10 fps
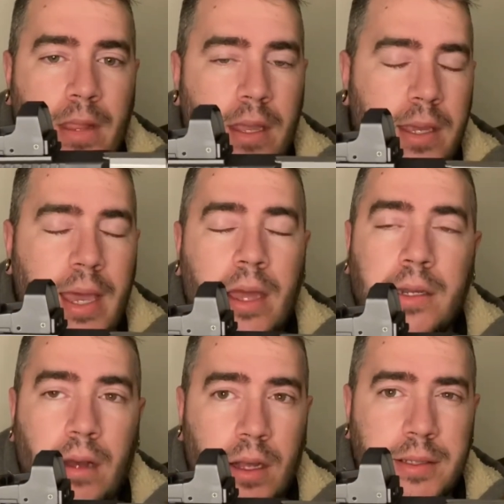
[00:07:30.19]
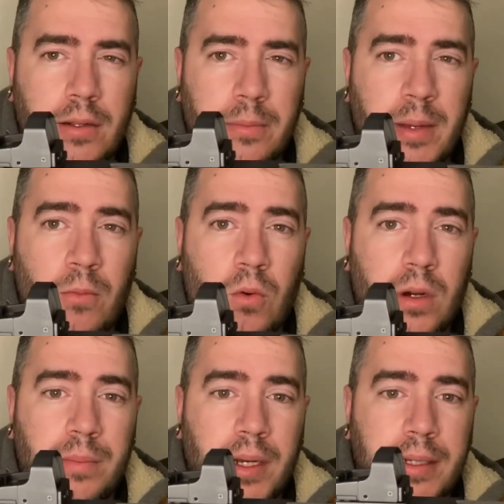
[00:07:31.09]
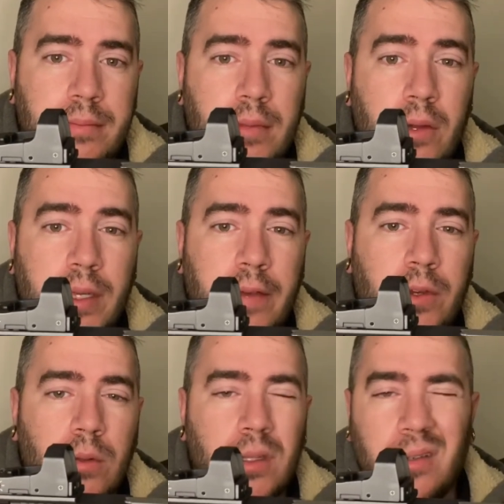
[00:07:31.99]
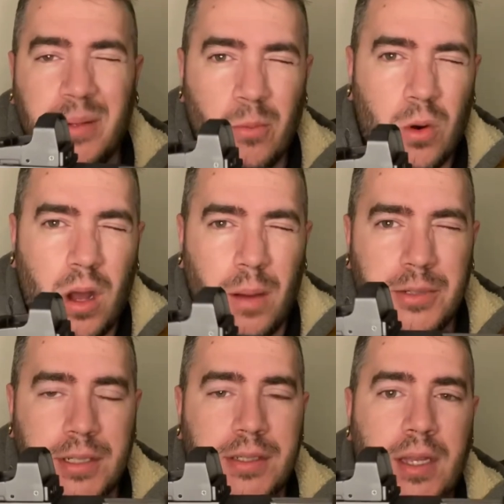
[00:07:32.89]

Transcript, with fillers: Yeah, it'd cost a little bit more, but it would give you a little bit more options.